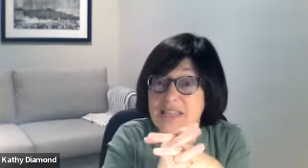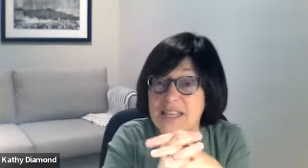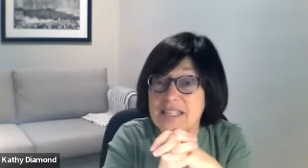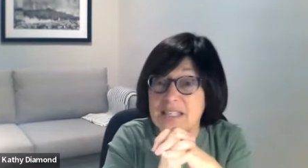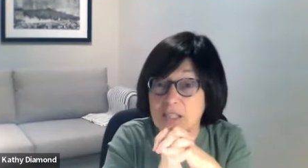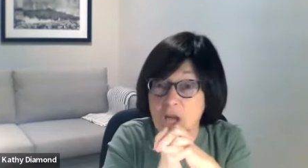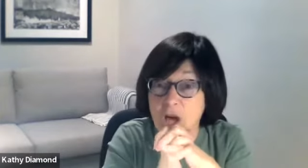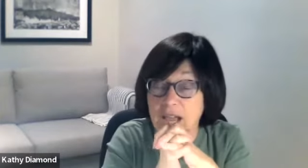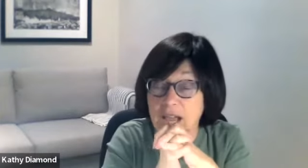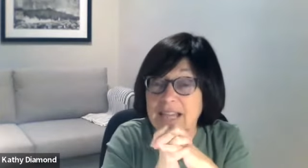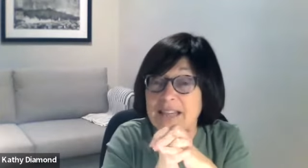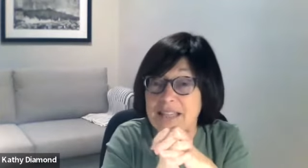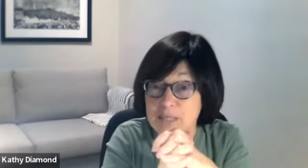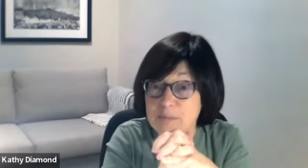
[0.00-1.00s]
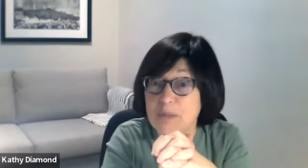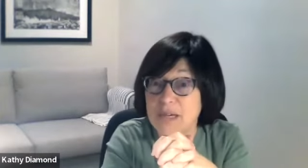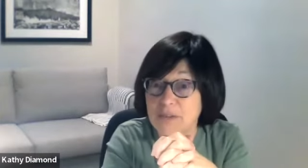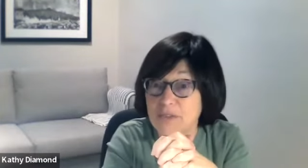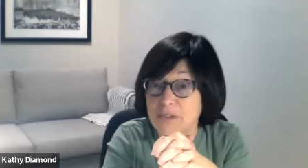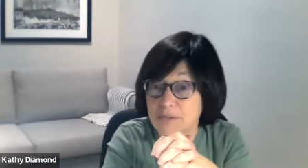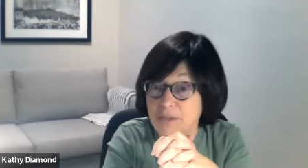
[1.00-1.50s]
this line this bit
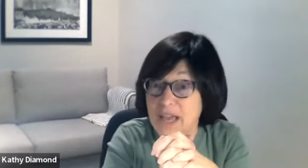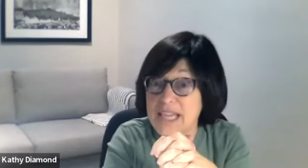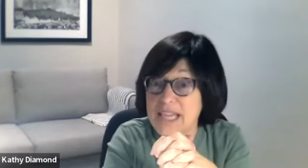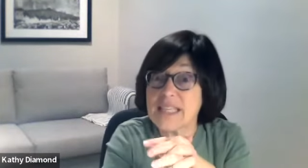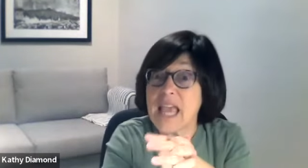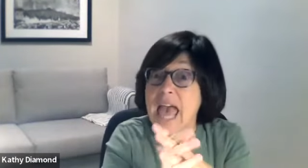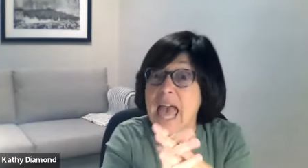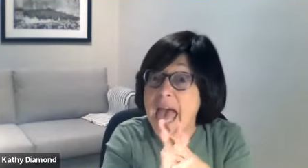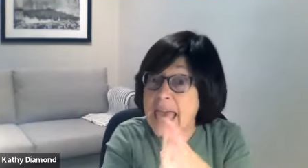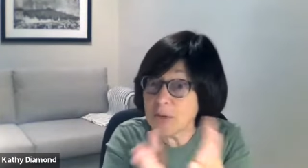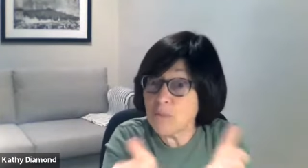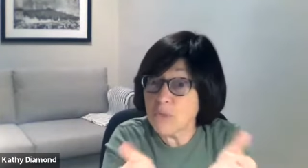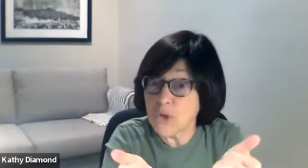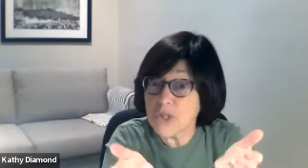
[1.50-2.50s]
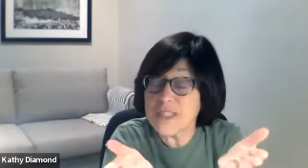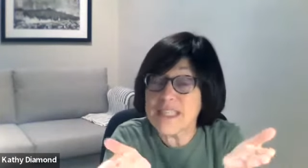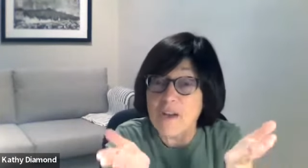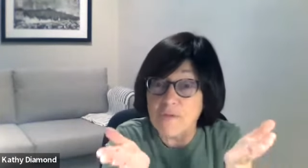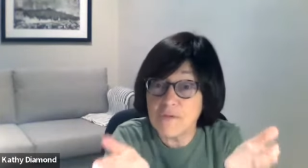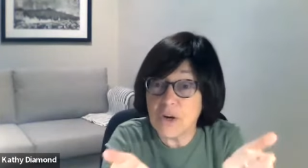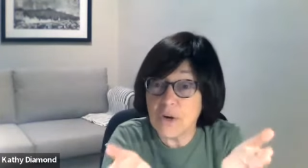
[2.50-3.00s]
of advice and it works
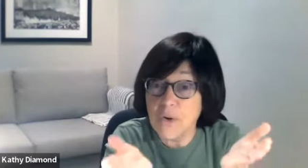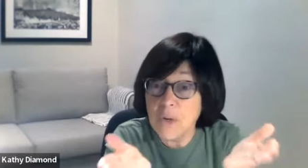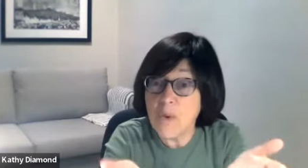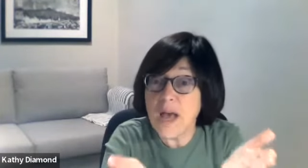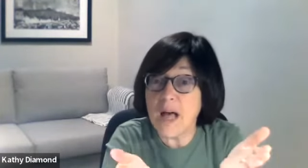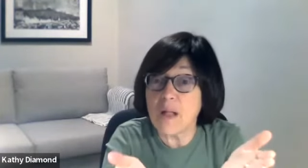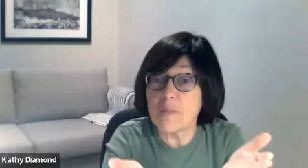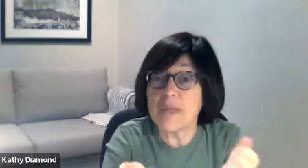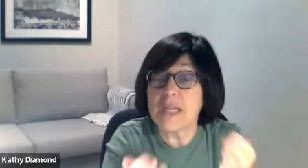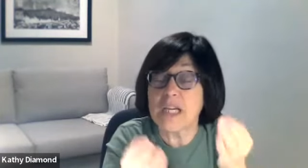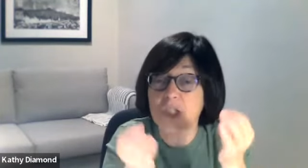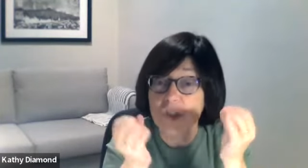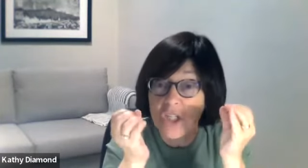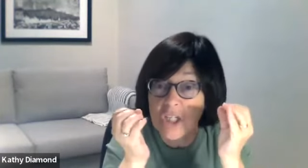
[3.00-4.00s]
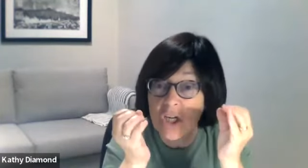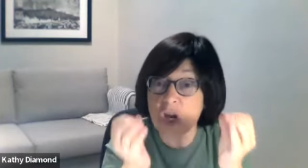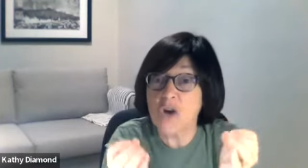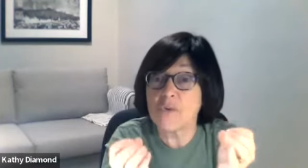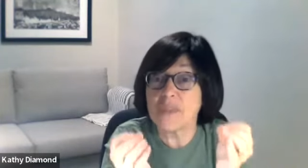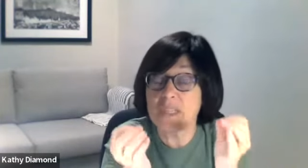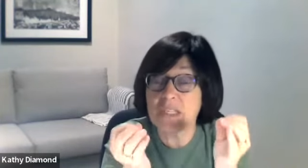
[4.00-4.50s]
out very well because she
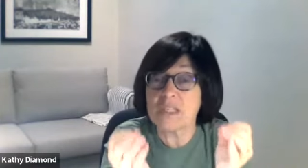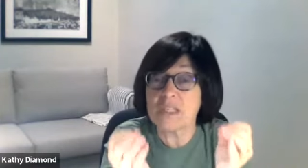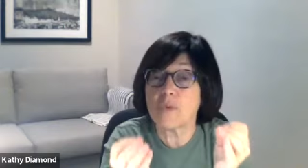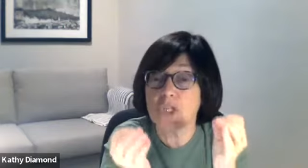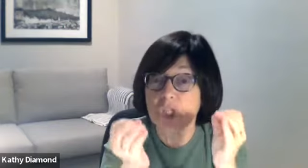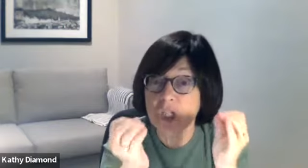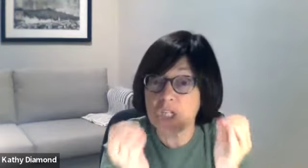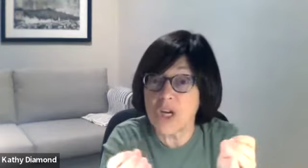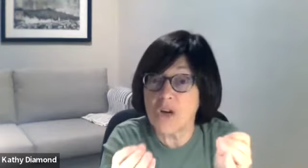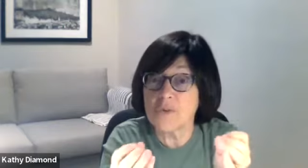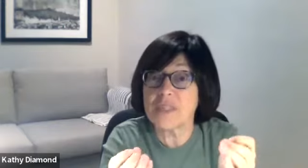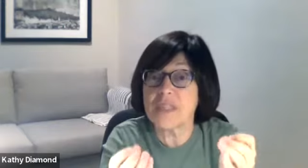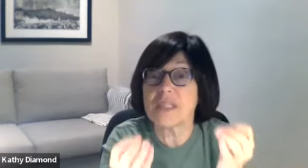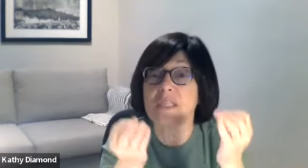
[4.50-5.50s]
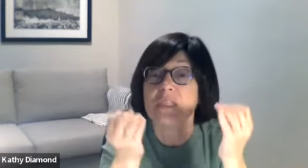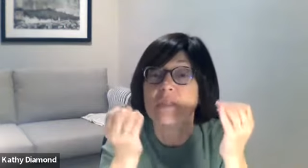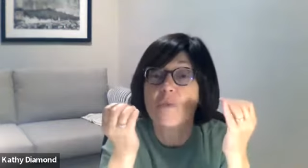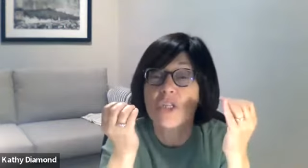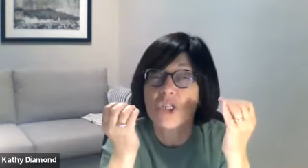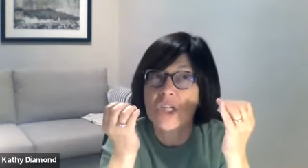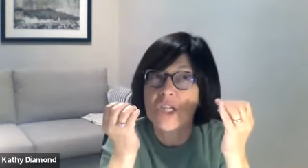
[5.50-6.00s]
know this is what she knows this is
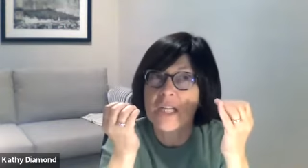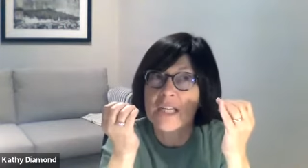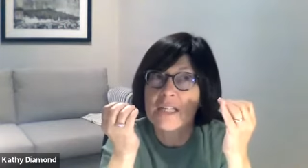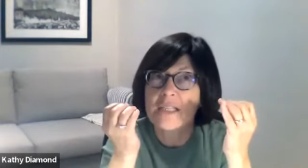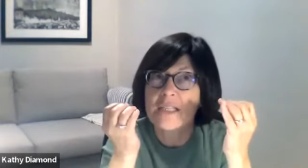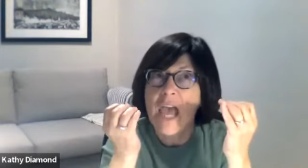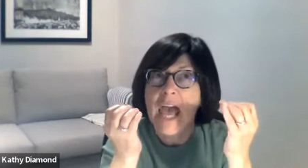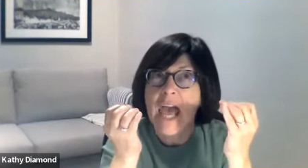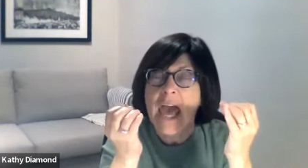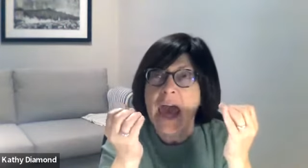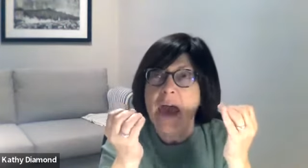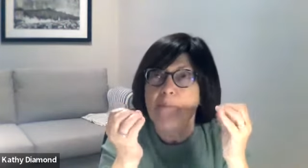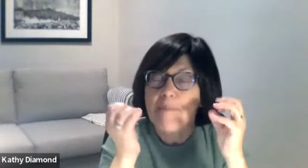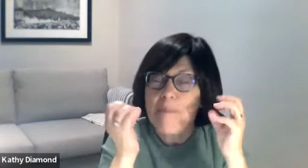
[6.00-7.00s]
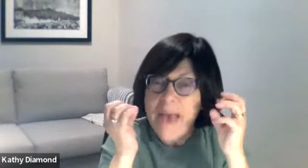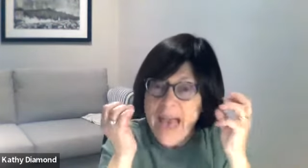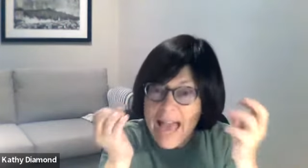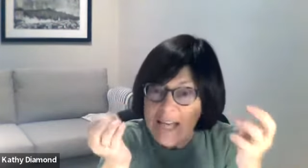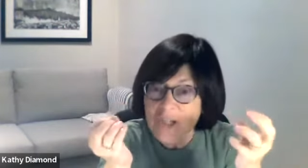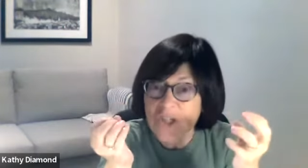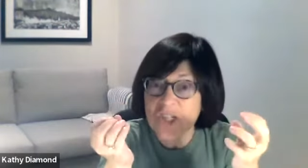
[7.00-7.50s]
what she is
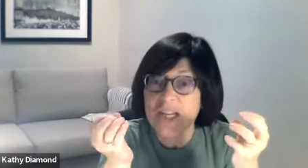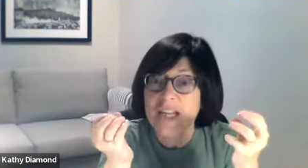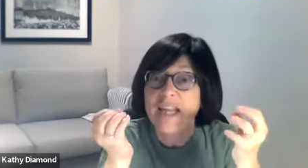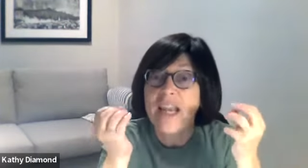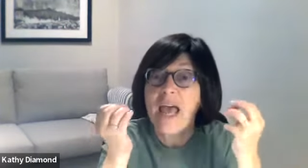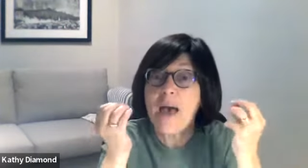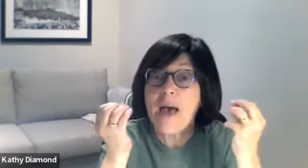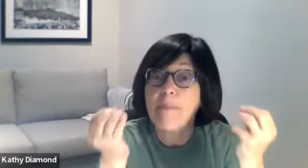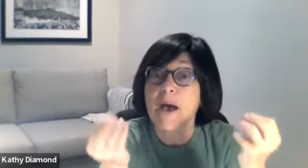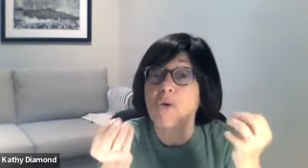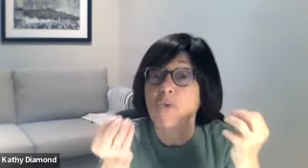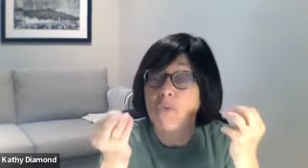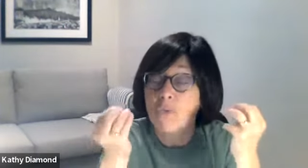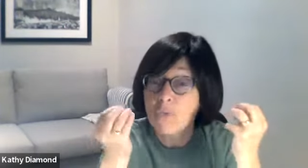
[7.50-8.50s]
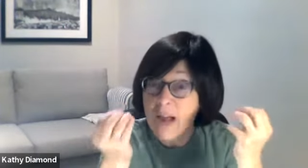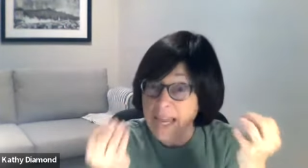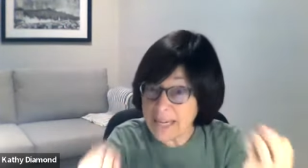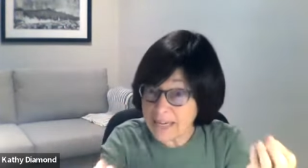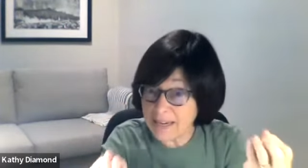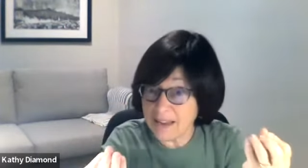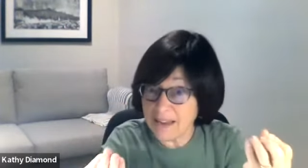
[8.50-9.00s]
passionate about
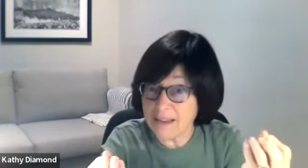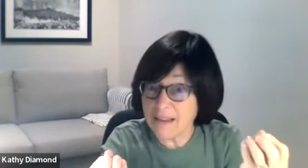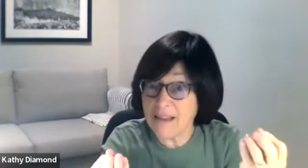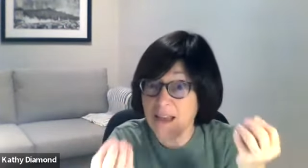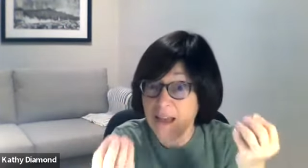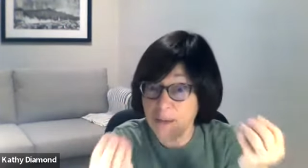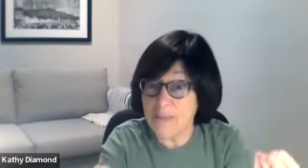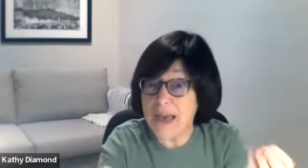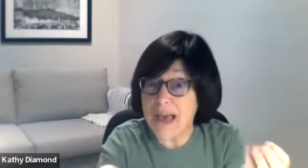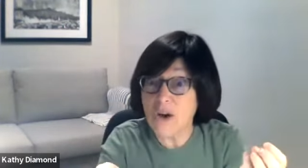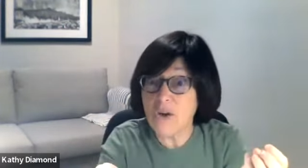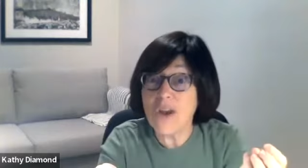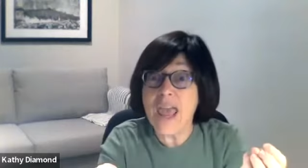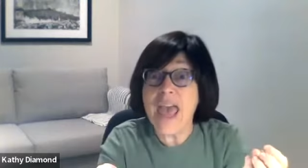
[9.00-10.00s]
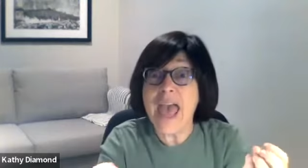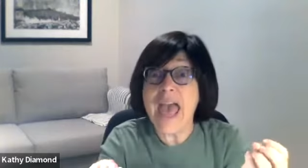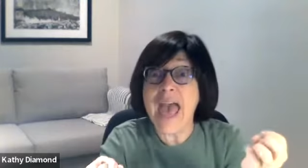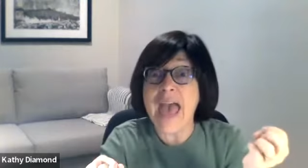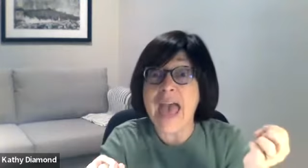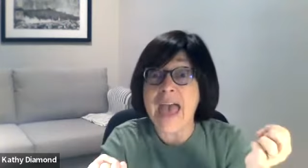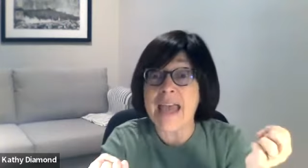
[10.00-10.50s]
writing about
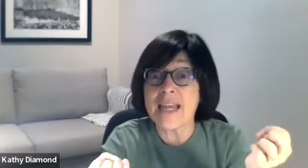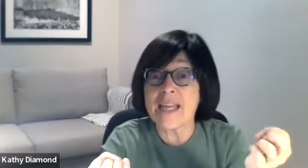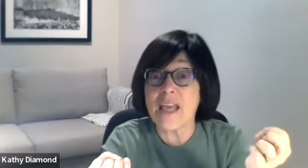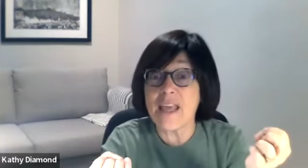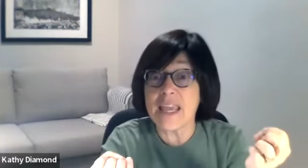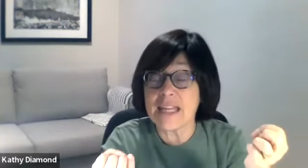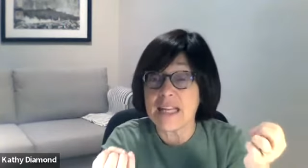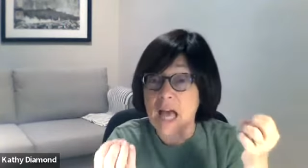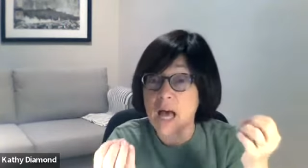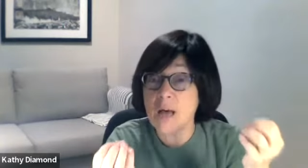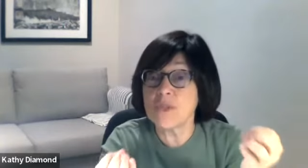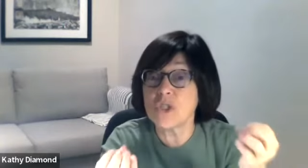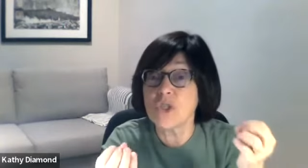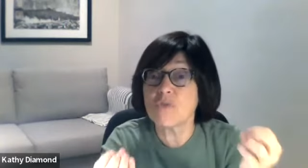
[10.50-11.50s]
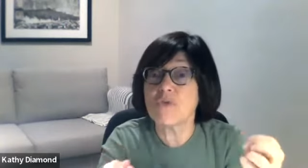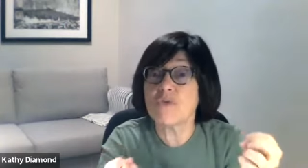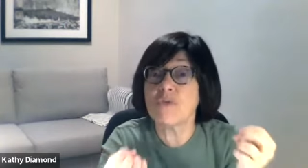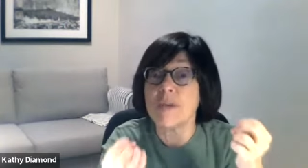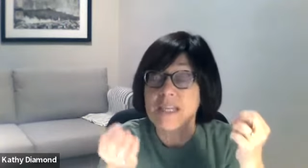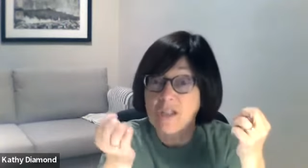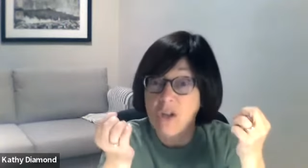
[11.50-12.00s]
and it comes
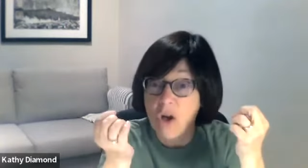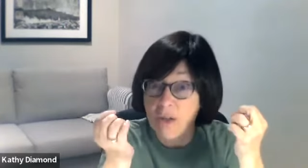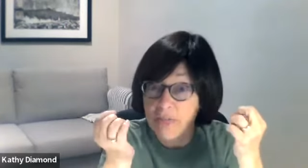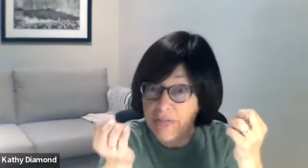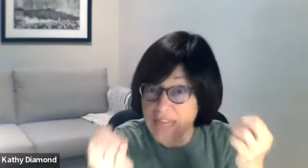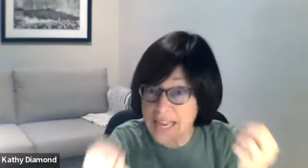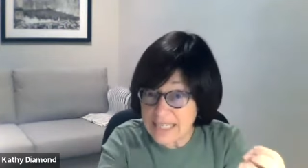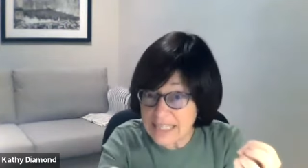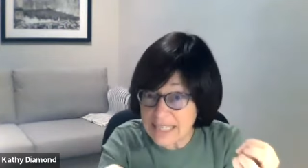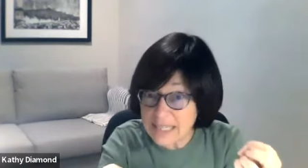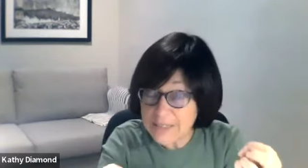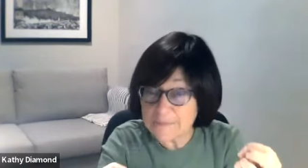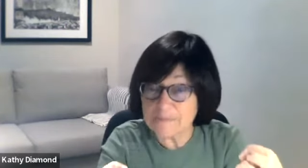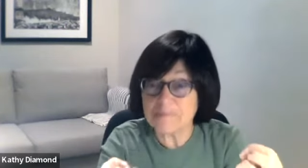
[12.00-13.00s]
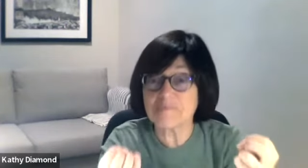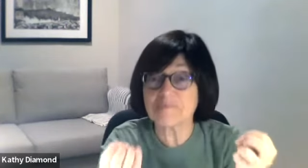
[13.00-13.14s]
through as authentic